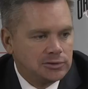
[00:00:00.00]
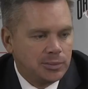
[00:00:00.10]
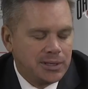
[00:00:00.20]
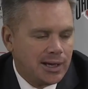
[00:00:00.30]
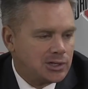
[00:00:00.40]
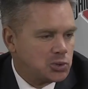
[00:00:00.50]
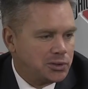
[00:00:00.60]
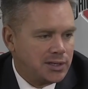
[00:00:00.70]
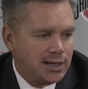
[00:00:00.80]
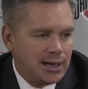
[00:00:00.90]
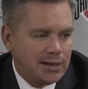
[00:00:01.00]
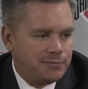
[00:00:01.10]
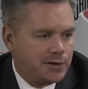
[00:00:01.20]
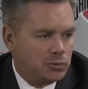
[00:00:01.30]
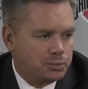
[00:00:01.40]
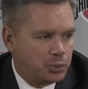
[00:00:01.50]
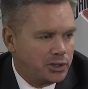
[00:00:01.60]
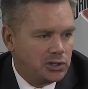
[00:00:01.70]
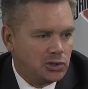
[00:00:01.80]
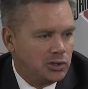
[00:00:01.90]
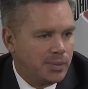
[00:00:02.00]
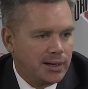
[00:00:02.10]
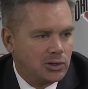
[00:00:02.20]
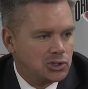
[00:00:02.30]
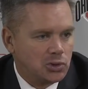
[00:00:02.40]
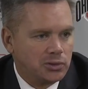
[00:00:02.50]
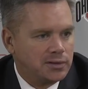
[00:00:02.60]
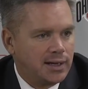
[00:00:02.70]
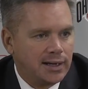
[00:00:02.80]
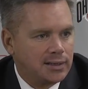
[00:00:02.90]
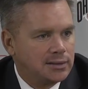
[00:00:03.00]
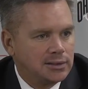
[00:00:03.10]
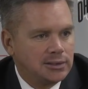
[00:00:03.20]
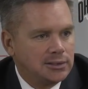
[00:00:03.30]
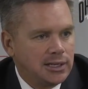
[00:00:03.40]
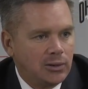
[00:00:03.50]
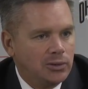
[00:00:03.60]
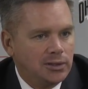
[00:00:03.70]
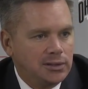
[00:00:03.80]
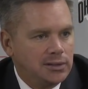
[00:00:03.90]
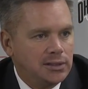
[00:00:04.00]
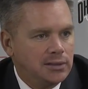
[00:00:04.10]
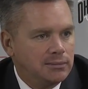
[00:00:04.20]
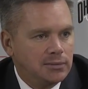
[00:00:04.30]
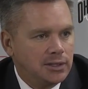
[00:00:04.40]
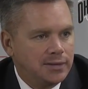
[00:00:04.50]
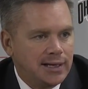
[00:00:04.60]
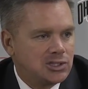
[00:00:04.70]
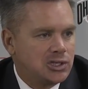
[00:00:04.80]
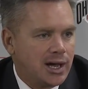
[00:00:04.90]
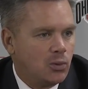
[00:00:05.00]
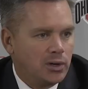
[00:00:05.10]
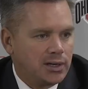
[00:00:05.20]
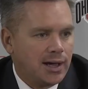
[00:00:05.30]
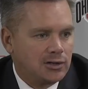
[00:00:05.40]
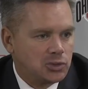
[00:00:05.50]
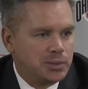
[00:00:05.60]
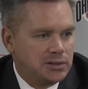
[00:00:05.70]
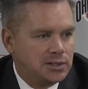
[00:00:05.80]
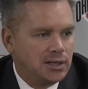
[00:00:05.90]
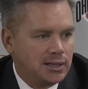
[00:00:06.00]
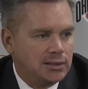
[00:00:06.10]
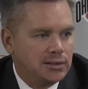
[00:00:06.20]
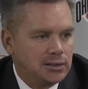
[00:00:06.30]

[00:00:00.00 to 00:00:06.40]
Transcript: To be honest with you, I felt pretty good about our zone attack. I really did. That's not what got us beat tonight.